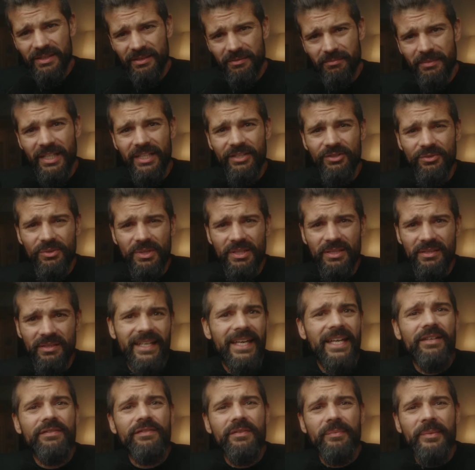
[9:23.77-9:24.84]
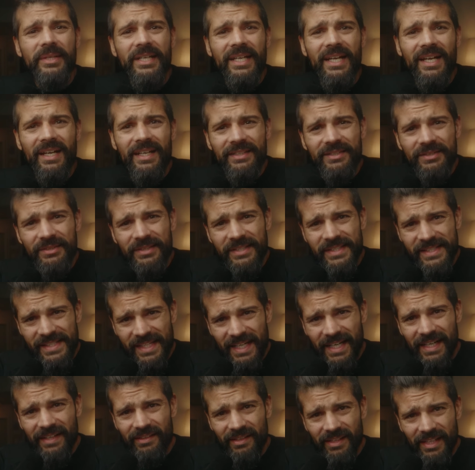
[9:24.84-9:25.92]
You might as well get it from the guys who
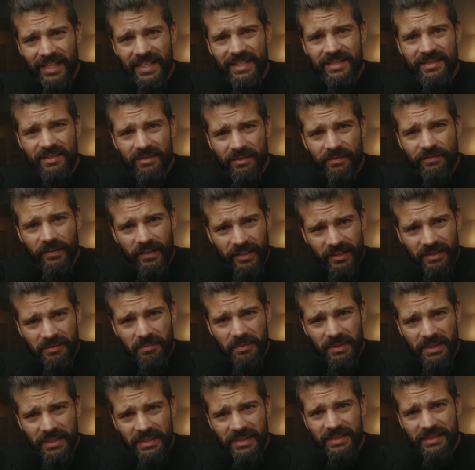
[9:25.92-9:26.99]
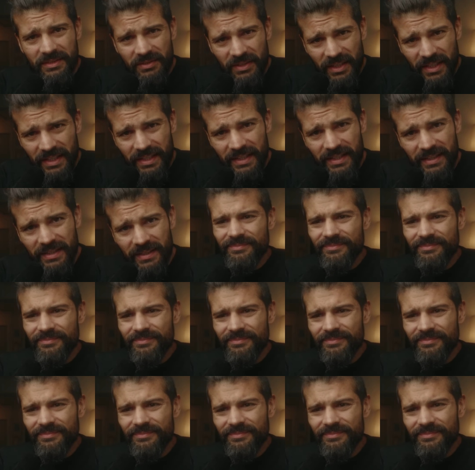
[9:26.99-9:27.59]
designed the lens in the first place, right?